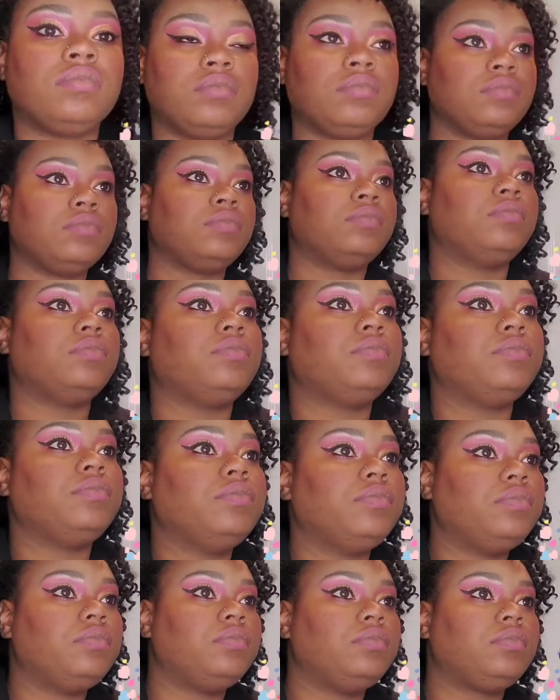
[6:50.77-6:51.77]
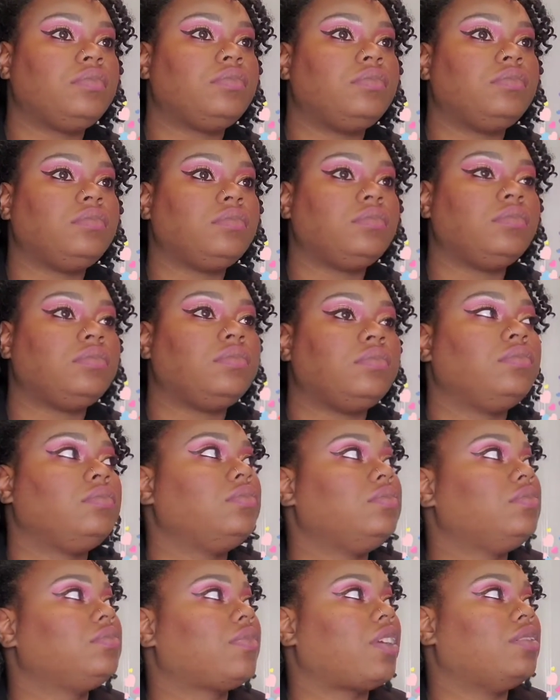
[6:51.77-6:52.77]
I'm going to take my Wet
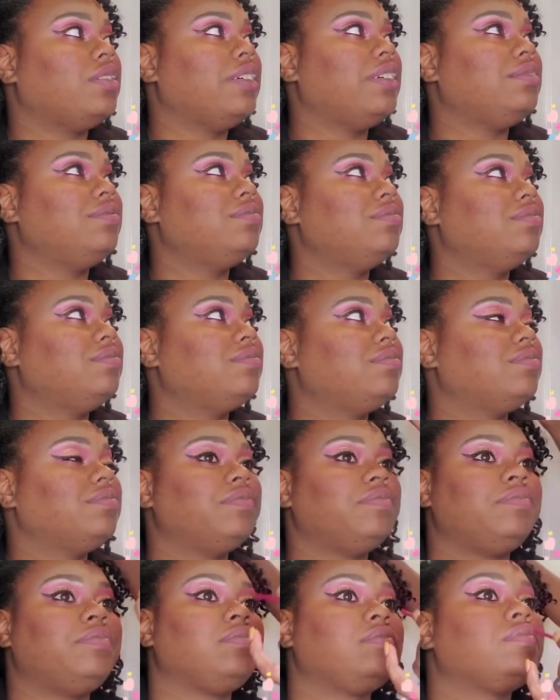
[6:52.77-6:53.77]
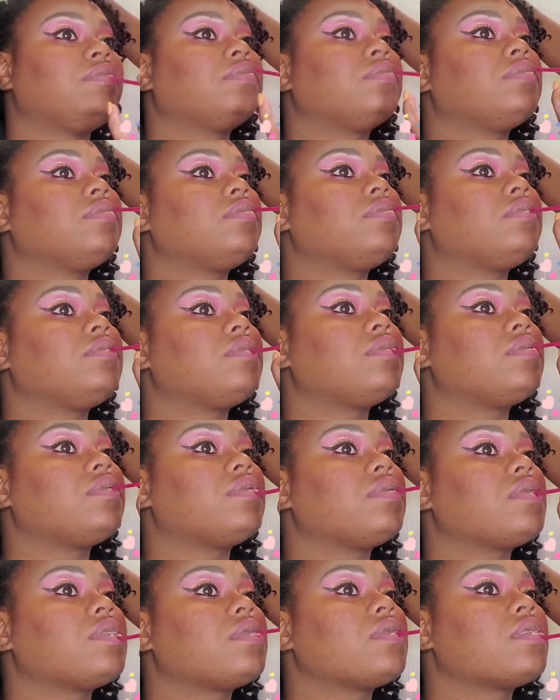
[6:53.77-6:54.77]
n Wild liquid catsuit.
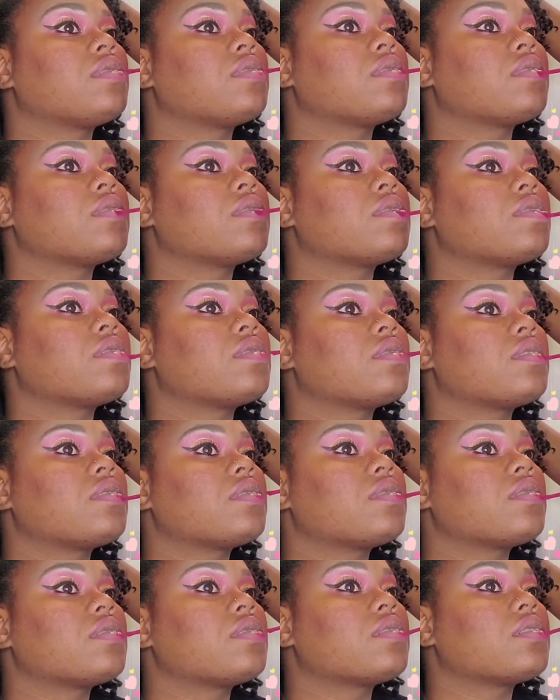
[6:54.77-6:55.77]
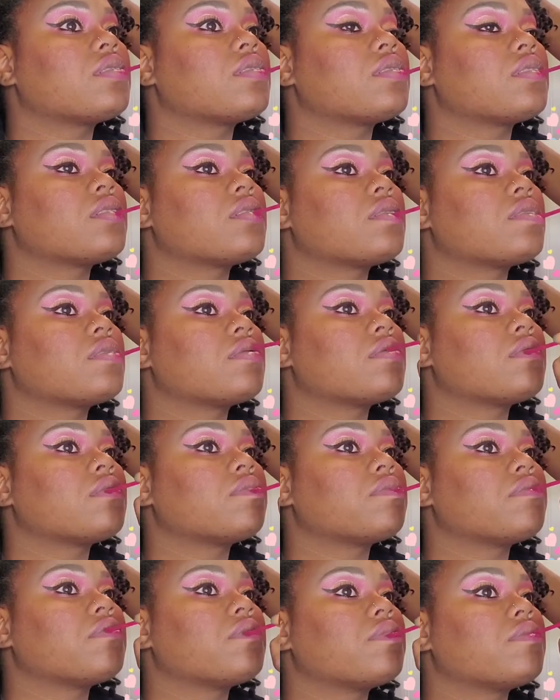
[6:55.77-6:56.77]
I forgot what shade this
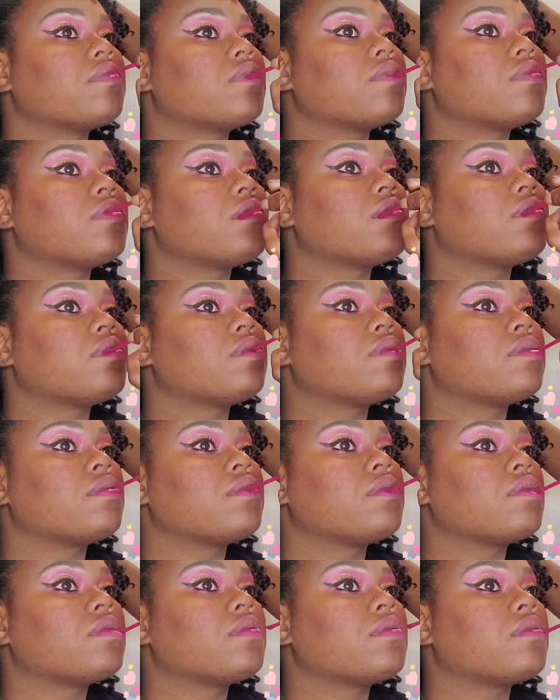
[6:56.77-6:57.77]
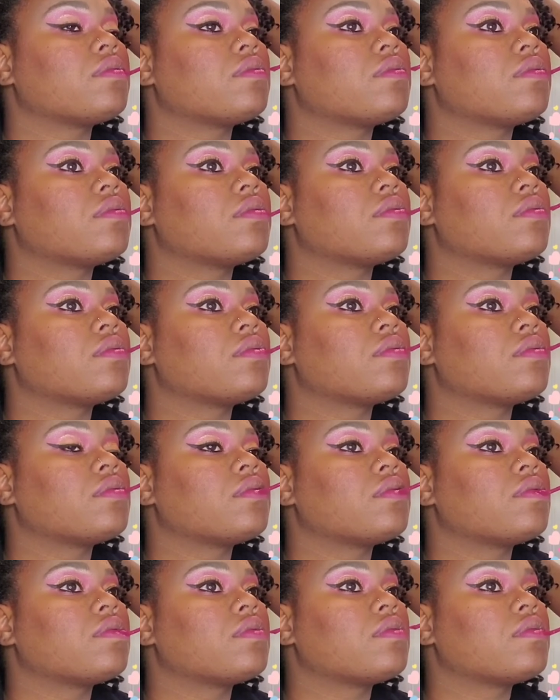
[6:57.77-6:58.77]
is, but it's going to be in the description
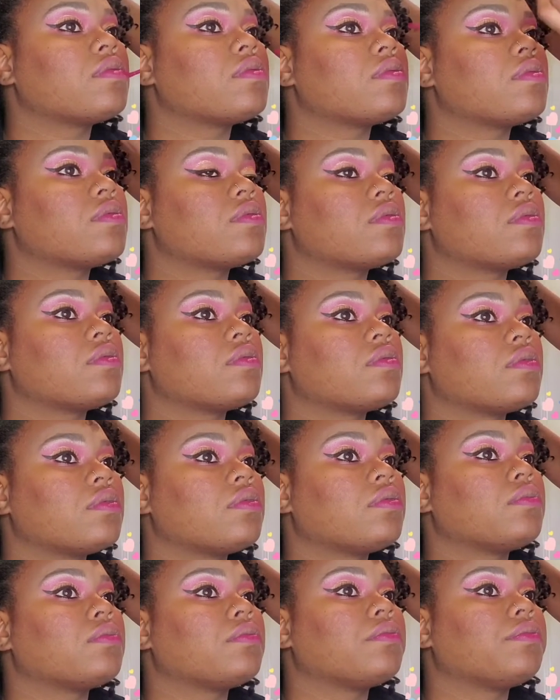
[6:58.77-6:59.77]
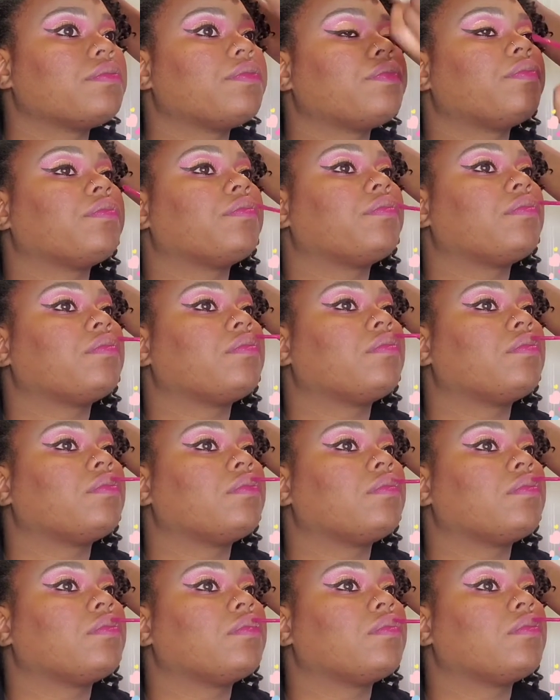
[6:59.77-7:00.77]
box. If you want to know what shade she's wearing, it's in
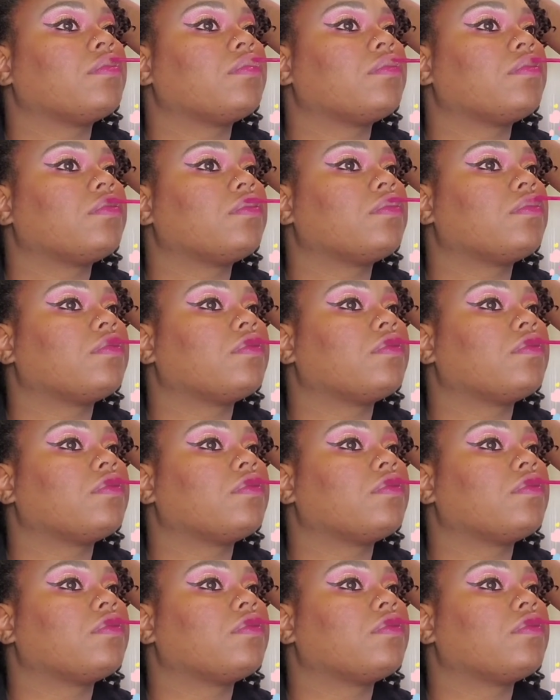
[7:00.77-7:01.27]
the description